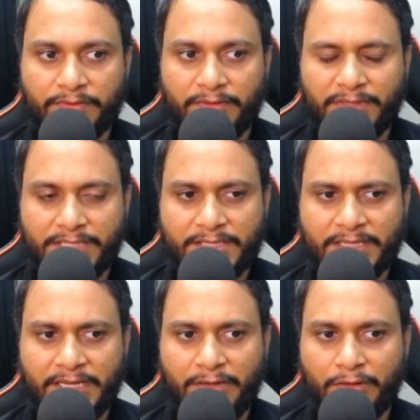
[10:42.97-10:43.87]
this is
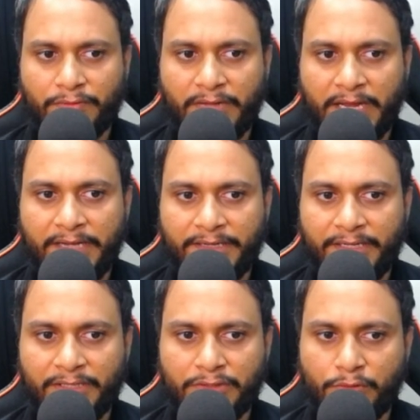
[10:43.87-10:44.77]
kind of
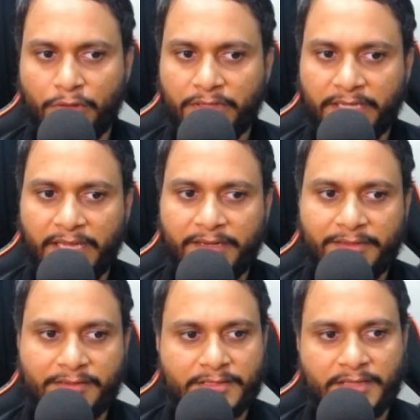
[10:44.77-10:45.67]
iterating through all the
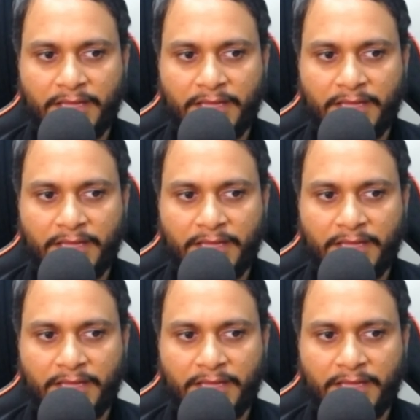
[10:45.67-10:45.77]
characters.